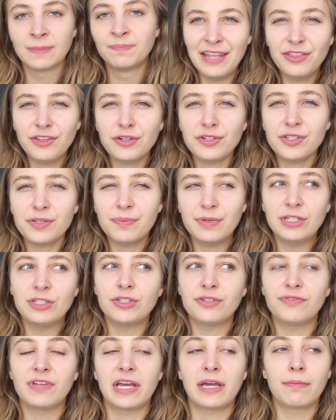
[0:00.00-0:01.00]
And there's a
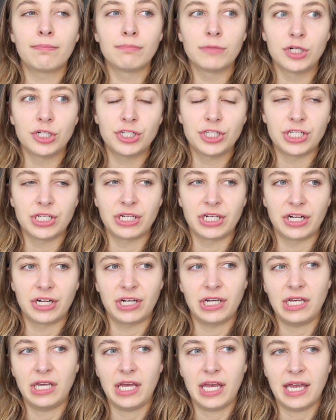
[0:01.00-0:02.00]
bunch of like
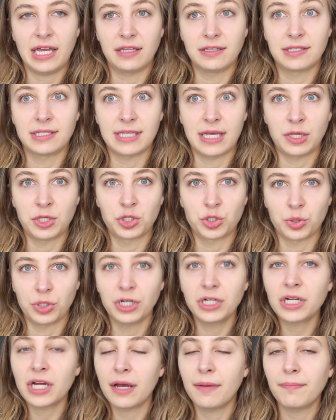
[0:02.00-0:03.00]
mercenary and
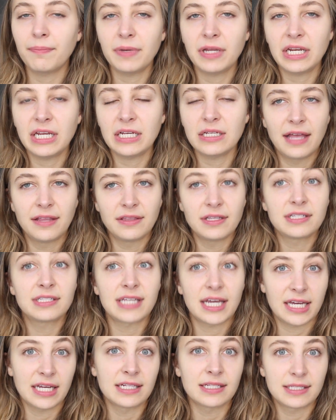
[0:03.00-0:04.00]
sellsword companies, and the
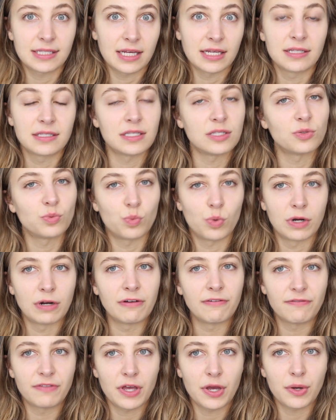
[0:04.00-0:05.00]
Second Sons is
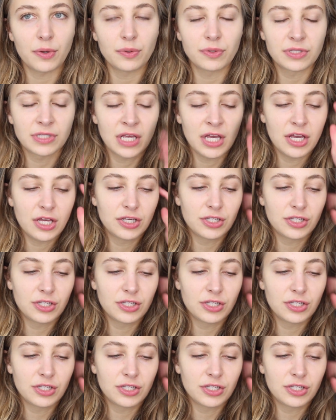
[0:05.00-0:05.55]
one of those.